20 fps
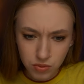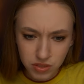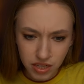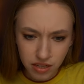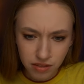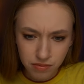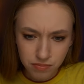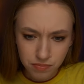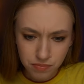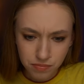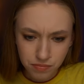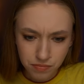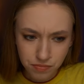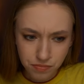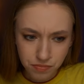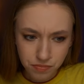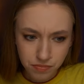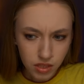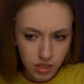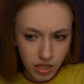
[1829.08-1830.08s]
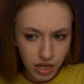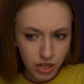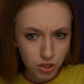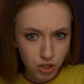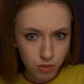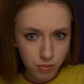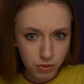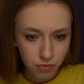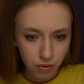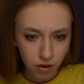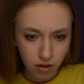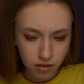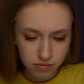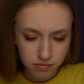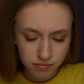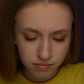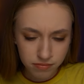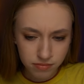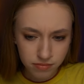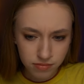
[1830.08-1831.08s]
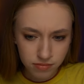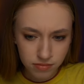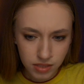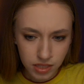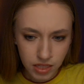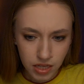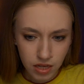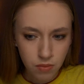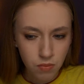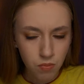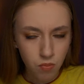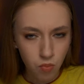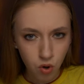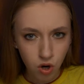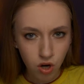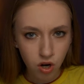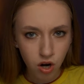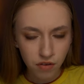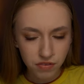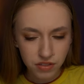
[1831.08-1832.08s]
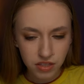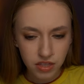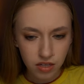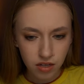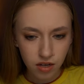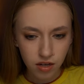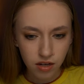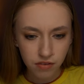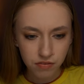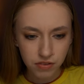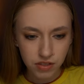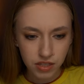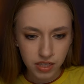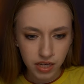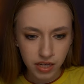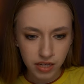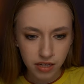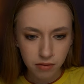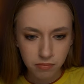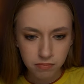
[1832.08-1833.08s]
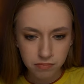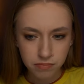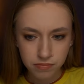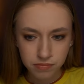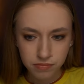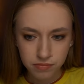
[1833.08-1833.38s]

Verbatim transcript: was at. I could be wrong. More often than not, I feel like I am.